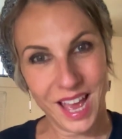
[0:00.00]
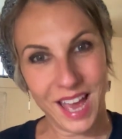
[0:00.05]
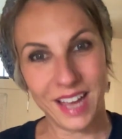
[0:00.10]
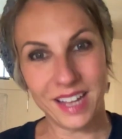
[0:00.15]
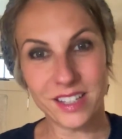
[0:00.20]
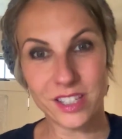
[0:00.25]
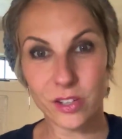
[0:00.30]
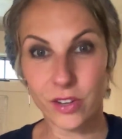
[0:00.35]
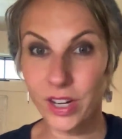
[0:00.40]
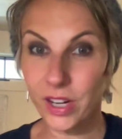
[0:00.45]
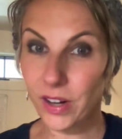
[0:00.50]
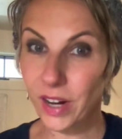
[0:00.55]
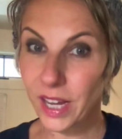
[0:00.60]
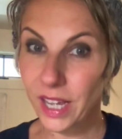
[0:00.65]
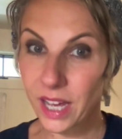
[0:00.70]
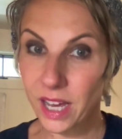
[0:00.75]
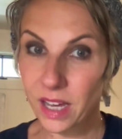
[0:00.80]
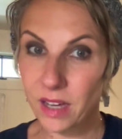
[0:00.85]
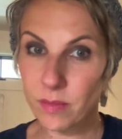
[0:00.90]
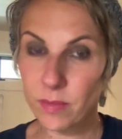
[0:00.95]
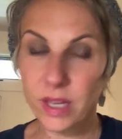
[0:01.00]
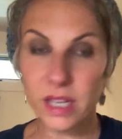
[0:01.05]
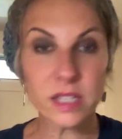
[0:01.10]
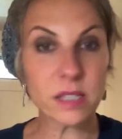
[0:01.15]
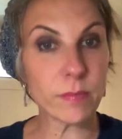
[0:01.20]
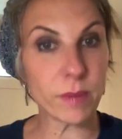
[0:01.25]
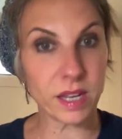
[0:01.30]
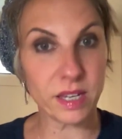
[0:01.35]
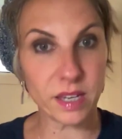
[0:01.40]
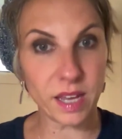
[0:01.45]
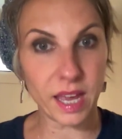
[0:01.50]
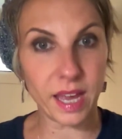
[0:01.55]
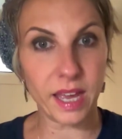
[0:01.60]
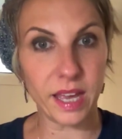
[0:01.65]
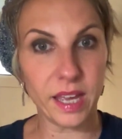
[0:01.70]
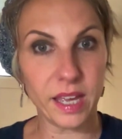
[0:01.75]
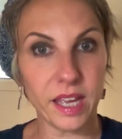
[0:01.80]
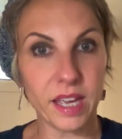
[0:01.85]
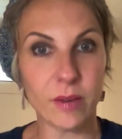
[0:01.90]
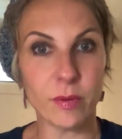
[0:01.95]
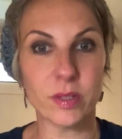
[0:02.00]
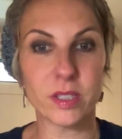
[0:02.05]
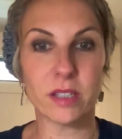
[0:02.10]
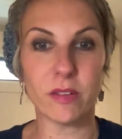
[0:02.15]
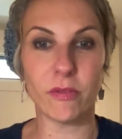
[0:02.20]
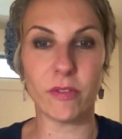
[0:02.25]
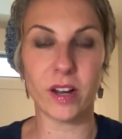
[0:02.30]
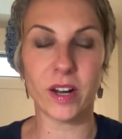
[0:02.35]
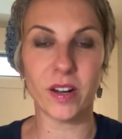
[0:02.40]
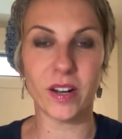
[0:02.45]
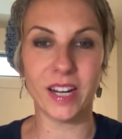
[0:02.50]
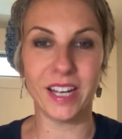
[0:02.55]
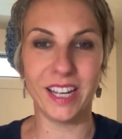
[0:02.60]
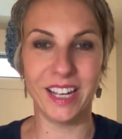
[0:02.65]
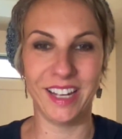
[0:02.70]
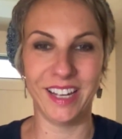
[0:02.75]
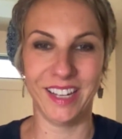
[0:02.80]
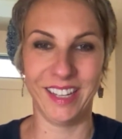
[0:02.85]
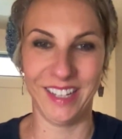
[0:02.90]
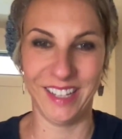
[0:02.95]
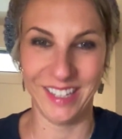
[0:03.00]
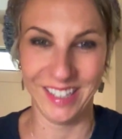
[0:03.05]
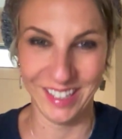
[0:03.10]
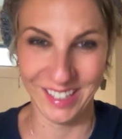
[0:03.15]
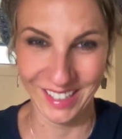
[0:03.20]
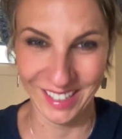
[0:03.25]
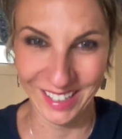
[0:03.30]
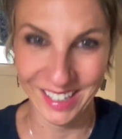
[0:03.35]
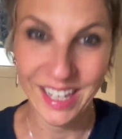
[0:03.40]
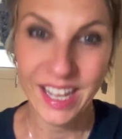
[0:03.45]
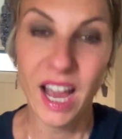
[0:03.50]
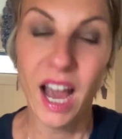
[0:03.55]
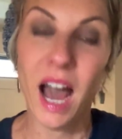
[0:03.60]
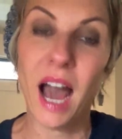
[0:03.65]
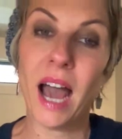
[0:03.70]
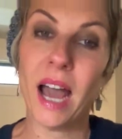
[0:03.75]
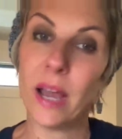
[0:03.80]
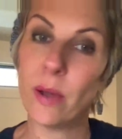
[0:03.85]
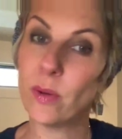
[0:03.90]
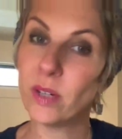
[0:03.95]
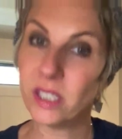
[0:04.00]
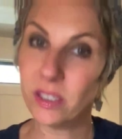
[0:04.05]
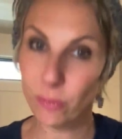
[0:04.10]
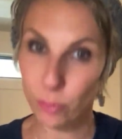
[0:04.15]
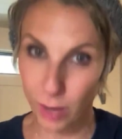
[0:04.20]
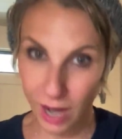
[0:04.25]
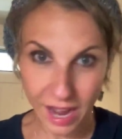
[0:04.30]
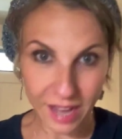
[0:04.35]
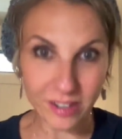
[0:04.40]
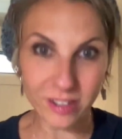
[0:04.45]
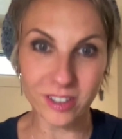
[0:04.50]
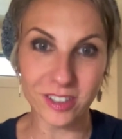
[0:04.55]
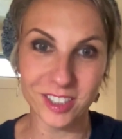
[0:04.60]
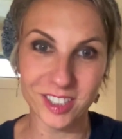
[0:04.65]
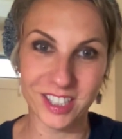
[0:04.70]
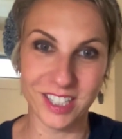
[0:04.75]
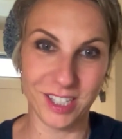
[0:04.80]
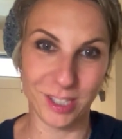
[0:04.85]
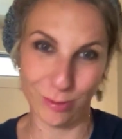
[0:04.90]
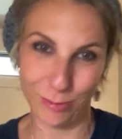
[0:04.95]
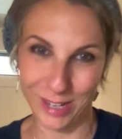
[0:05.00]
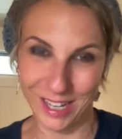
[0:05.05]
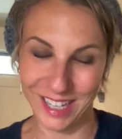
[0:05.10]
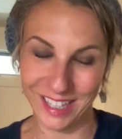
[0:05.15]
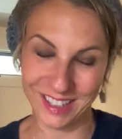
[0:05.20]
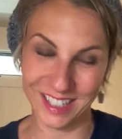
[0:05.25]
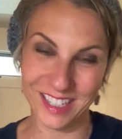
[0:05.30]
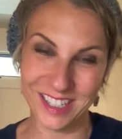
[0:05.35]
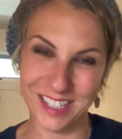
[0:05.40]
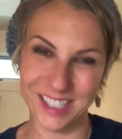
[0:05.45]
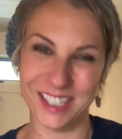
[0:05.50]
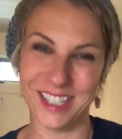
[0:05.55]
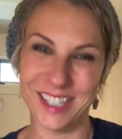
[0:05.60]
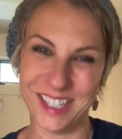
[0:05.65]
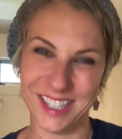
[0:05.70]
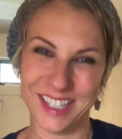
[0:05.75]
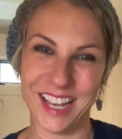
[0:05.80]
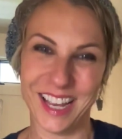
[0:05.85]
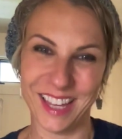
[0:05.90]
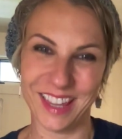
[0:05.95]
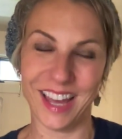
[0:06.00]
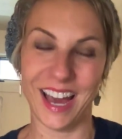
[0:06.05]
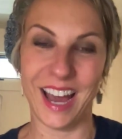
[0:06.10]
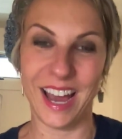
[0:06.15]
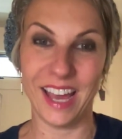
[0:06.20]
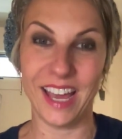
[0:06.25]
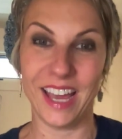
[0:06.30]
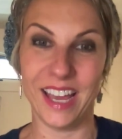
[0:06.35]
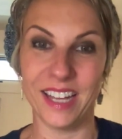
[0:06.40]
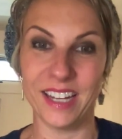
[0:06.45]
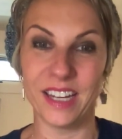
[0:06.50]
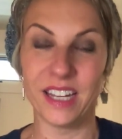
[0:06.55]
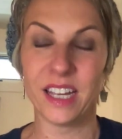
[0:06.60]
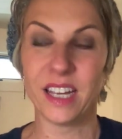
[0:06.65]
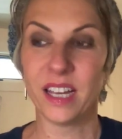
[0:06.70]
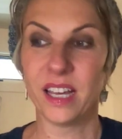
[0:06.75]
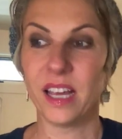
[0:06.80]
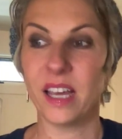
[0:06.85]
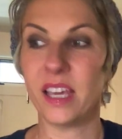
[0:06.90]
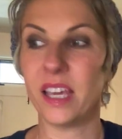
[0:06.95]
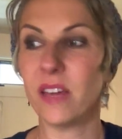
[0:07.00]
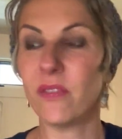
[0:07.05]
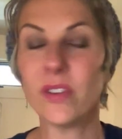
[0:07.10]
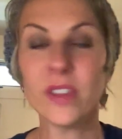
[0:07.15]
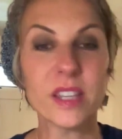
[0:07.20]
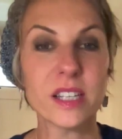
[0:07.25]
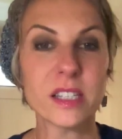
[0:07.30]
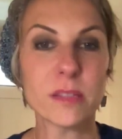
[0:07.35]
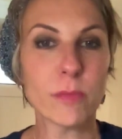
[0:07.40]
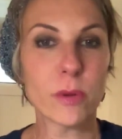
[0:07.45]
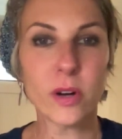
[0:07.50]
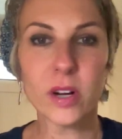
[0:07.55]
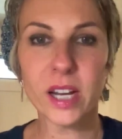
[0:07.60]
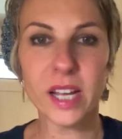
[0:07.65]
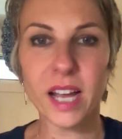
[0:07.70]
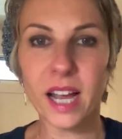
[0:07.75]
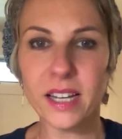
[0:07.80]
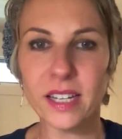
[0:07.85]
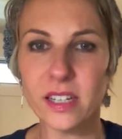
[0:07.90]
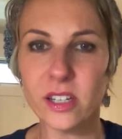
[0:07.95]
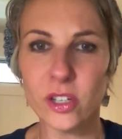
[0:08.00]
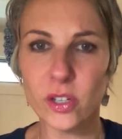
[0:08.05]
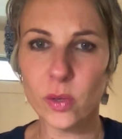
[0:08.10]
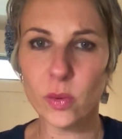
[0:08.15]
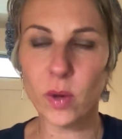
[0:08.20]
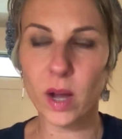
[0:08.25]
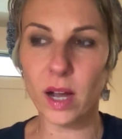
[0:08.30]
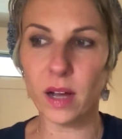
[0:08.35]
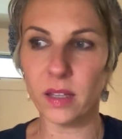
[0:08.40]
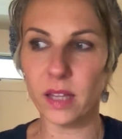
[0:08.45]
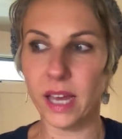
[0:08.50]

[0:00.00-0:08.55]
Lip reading: And so here I am. It's Monday. It was a very, I was rattled this week. Let's just say that. And even this morning, I didn't do well.